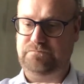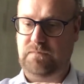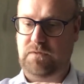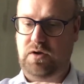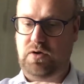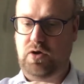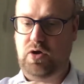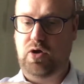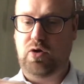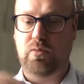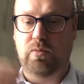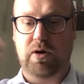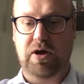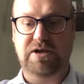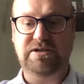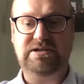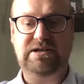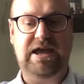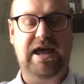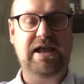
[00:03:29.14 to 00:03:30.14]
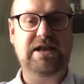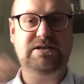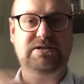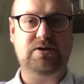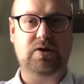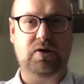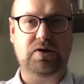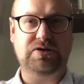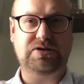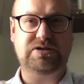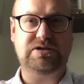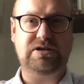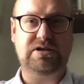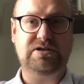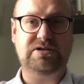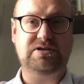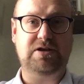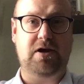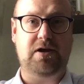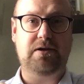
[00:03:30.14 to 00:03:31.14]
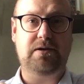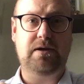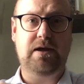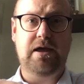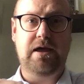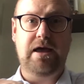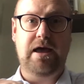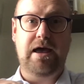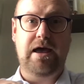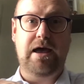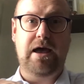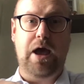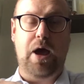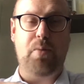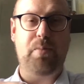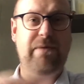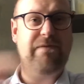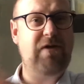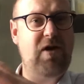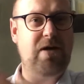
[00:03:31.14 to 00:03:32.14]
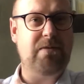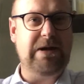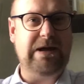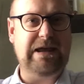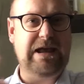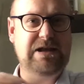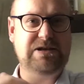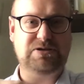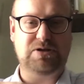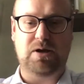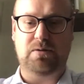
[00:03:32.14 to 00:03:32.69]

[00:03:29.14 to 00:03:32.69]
who was King Saul's son. And we've heard about King Saul